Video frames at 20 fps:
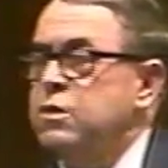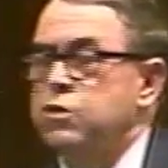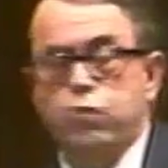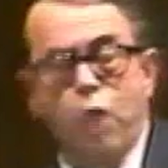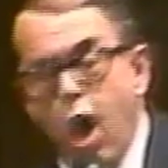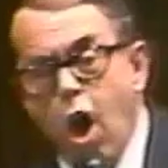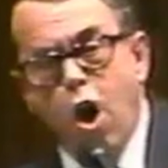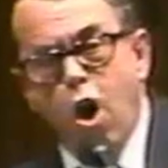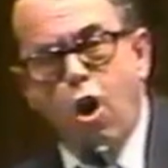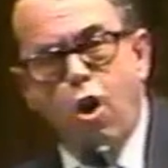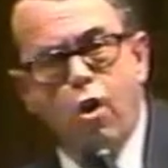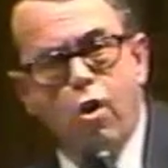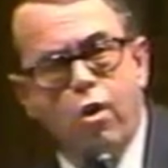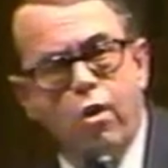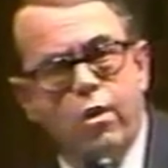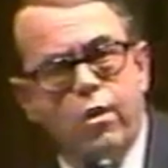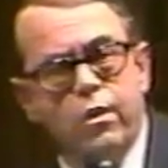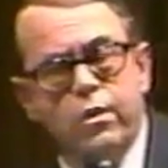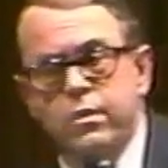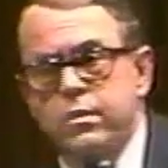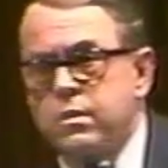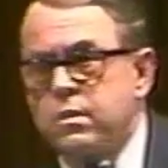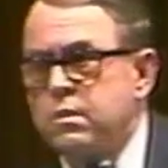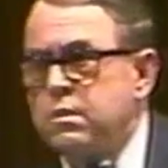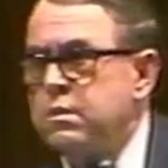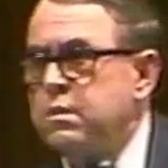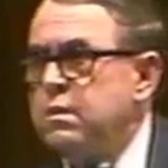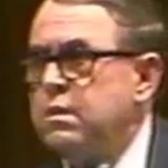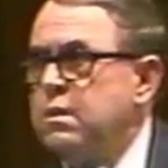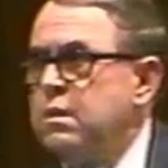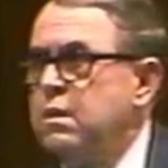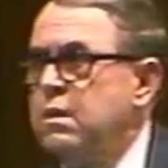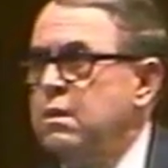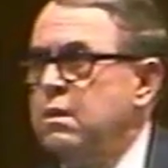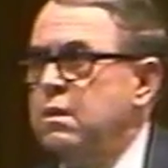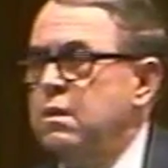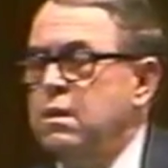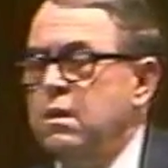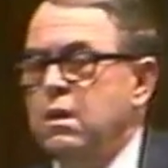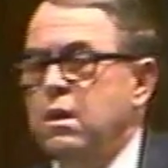It's wrong.
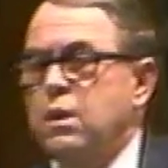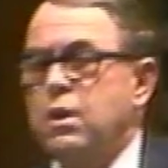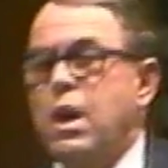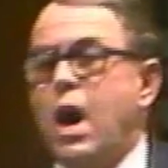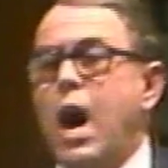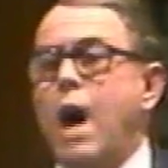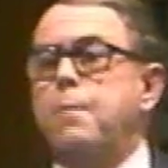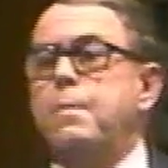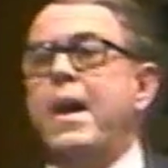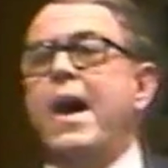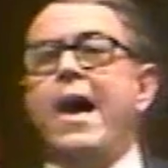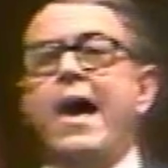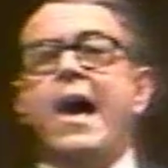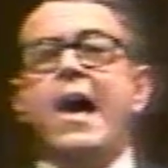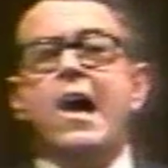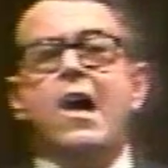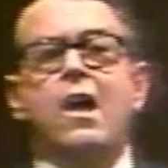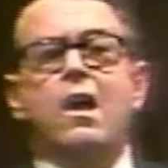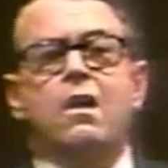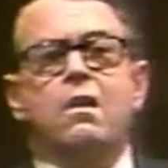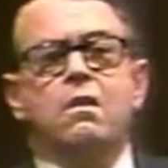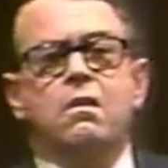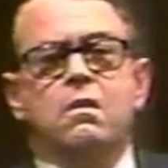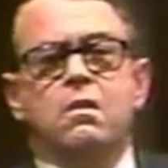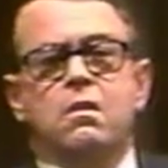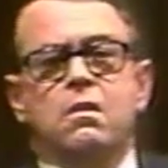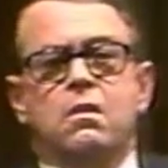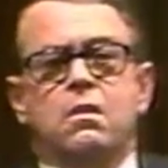Come hell,